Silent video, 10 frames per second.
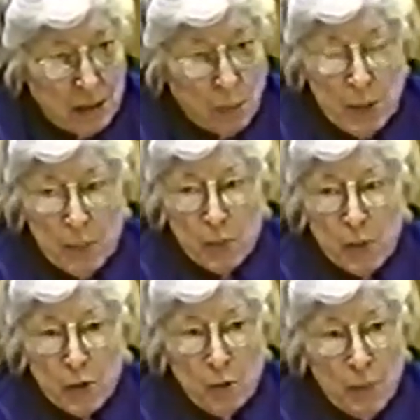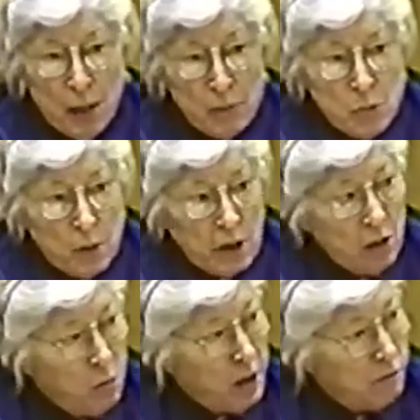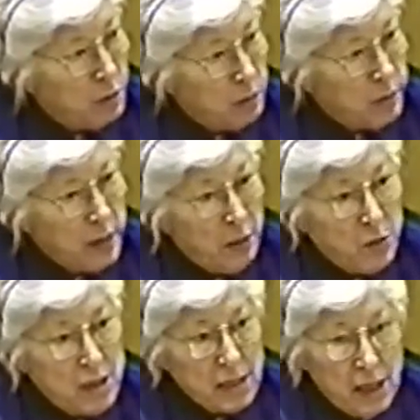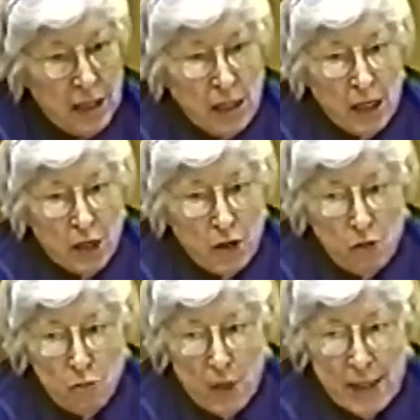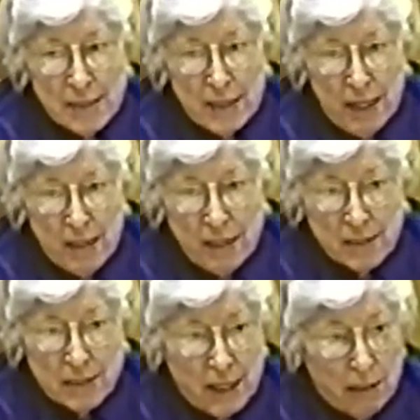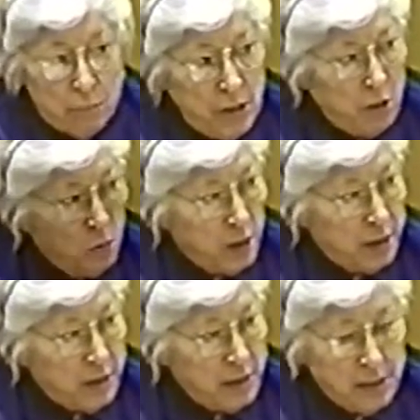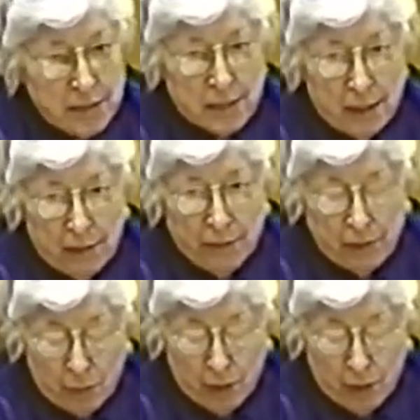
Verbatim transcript: And the people with whom I was working quite frequently would say, you as an atheist can't be the one that takes the letter to